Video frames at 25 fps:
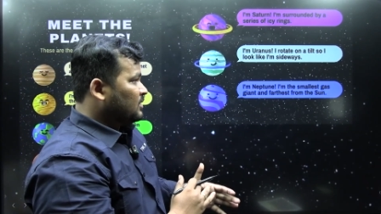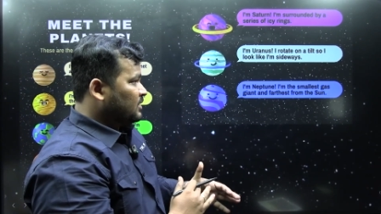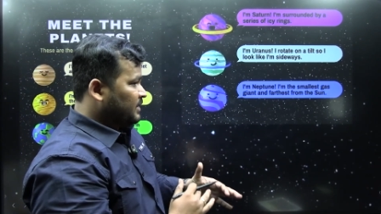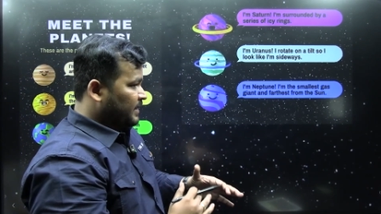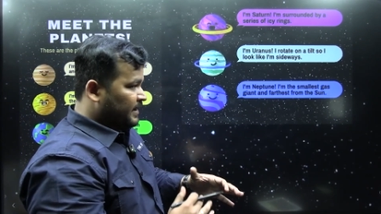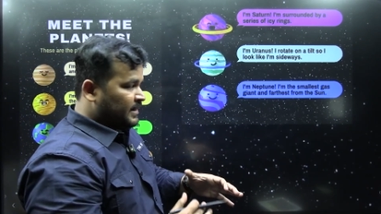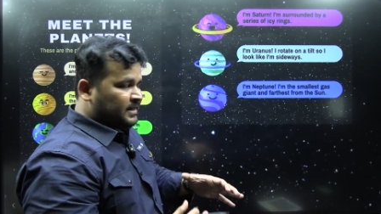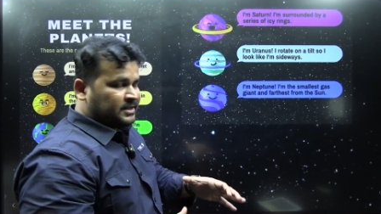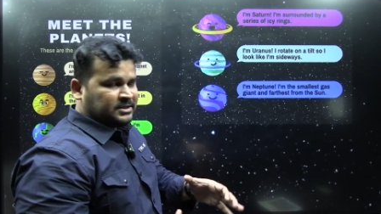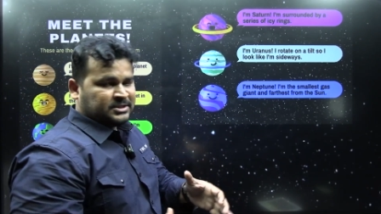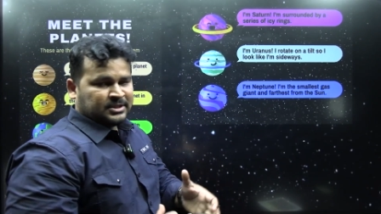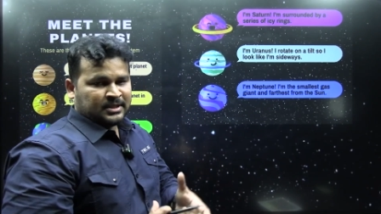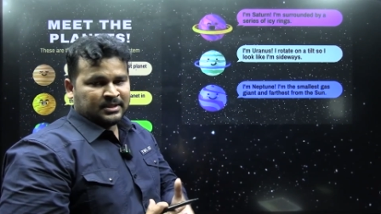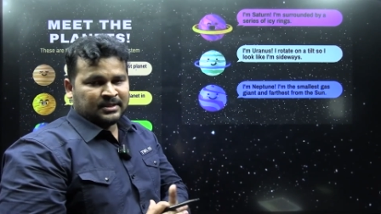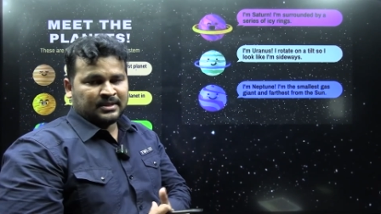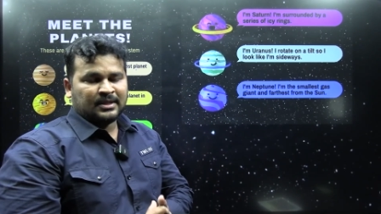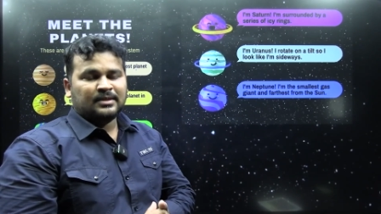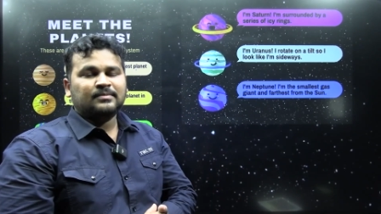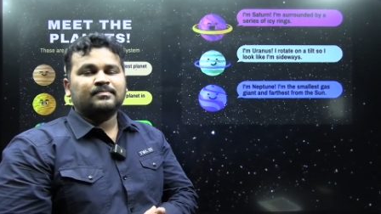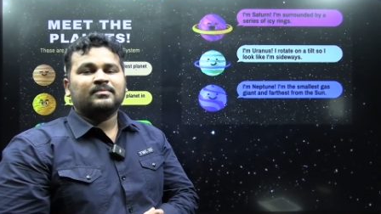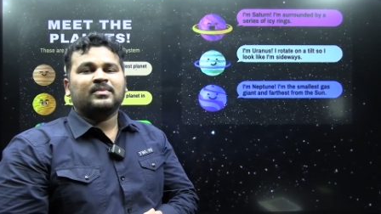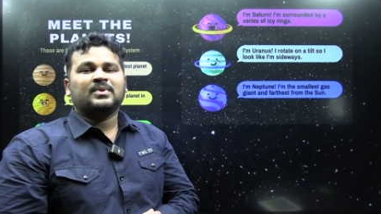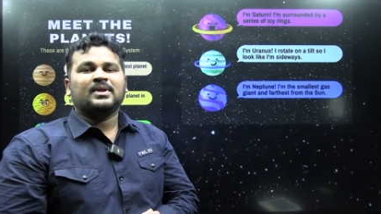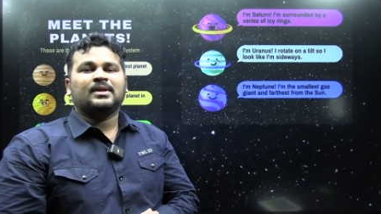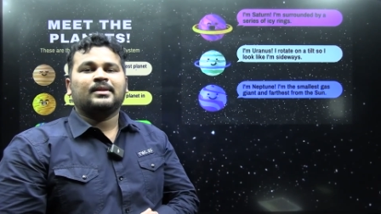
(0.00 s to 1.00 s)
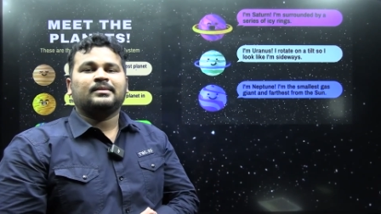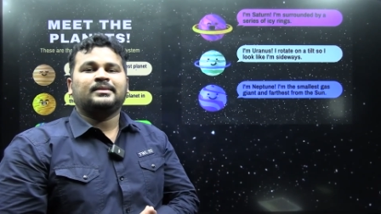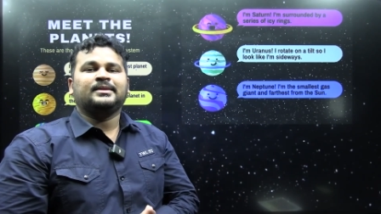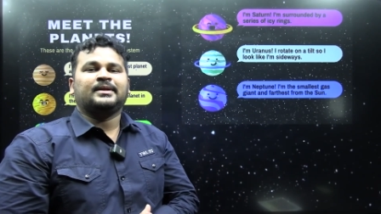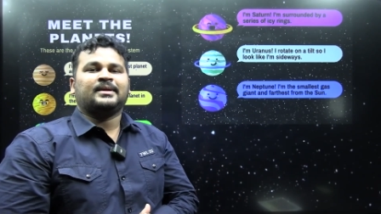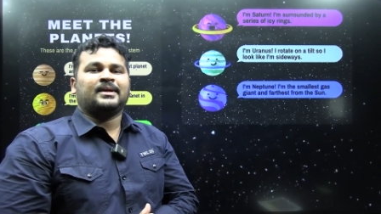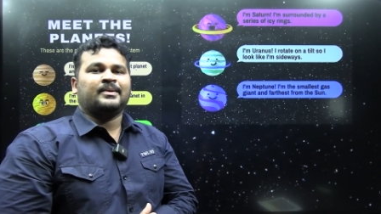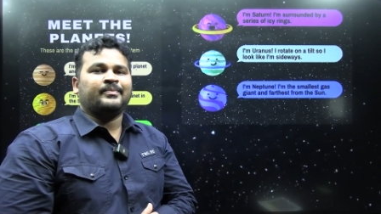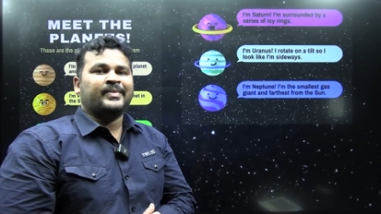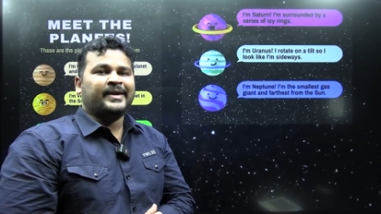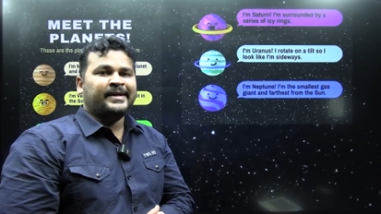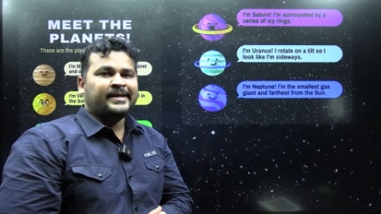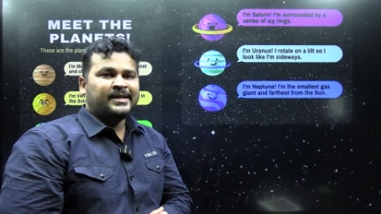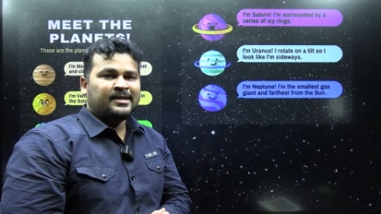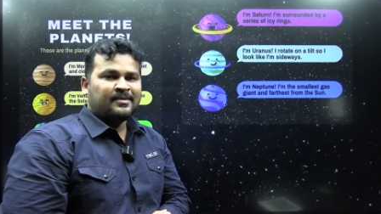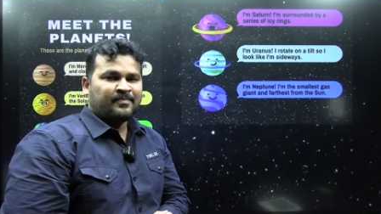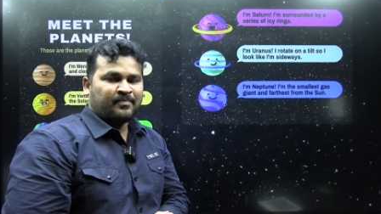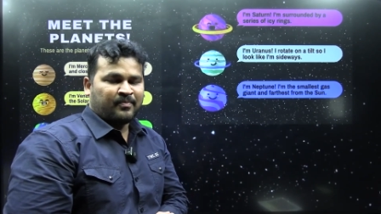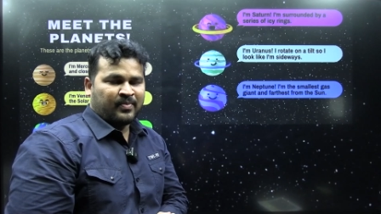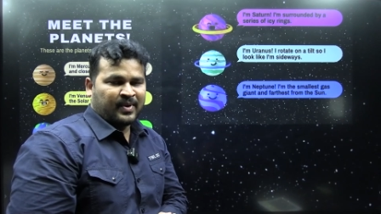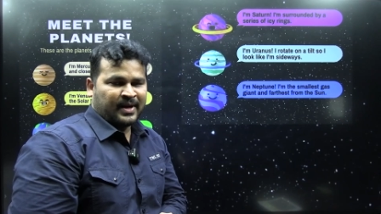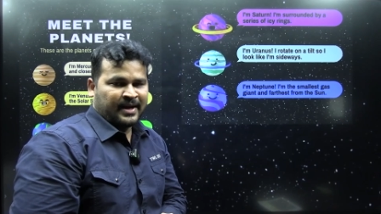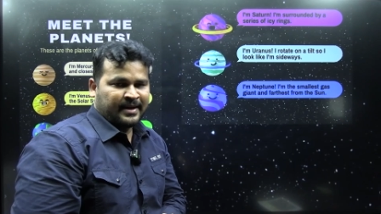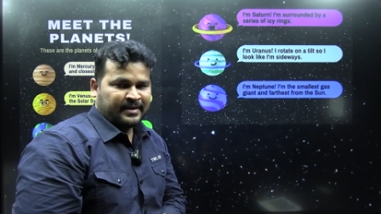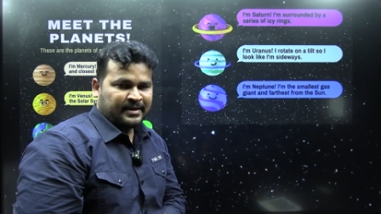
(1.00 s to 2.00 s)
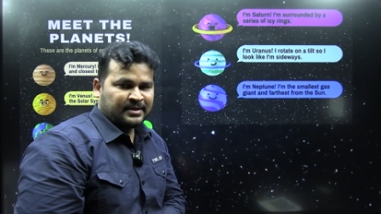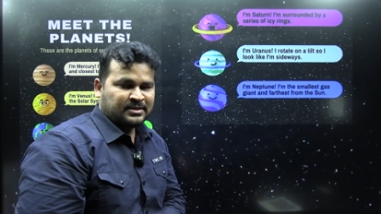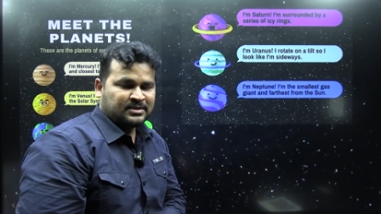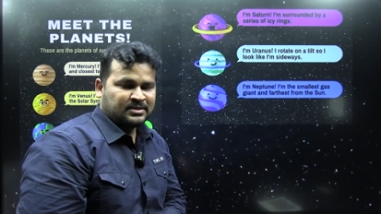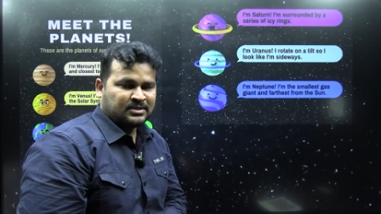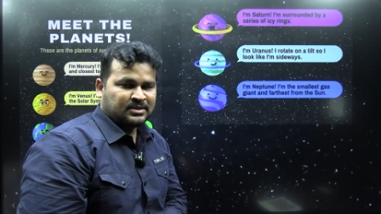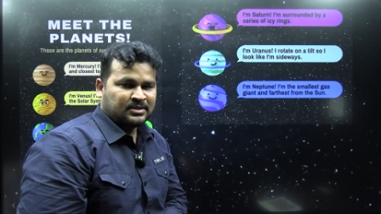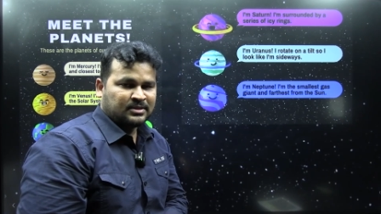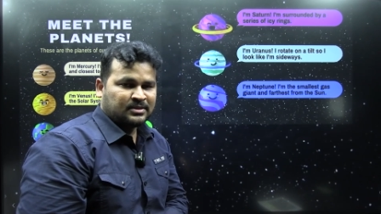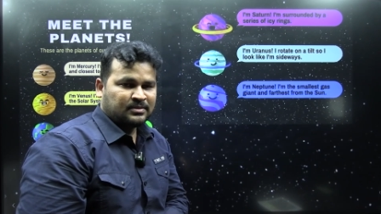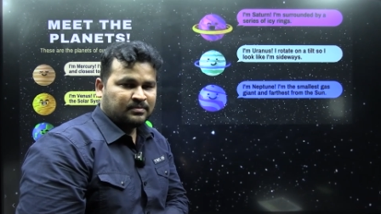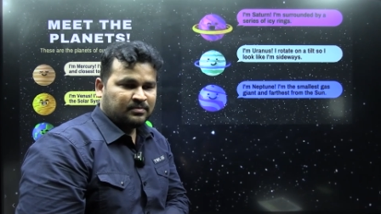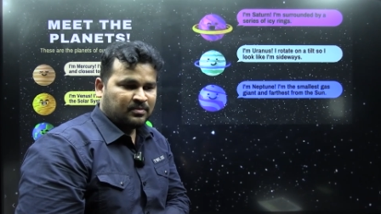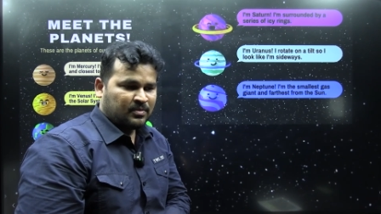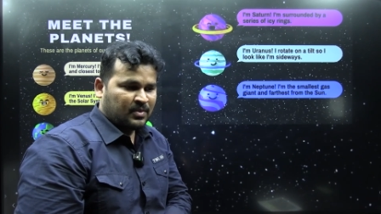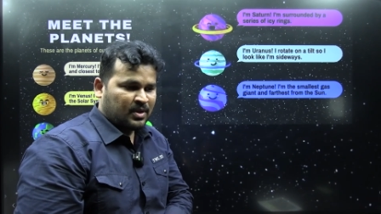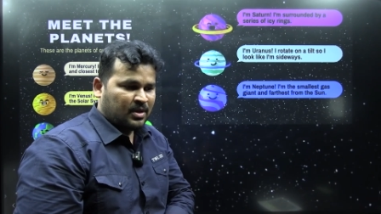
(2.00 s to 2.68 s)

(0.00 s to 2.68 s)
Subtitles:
in general, the remaining planets are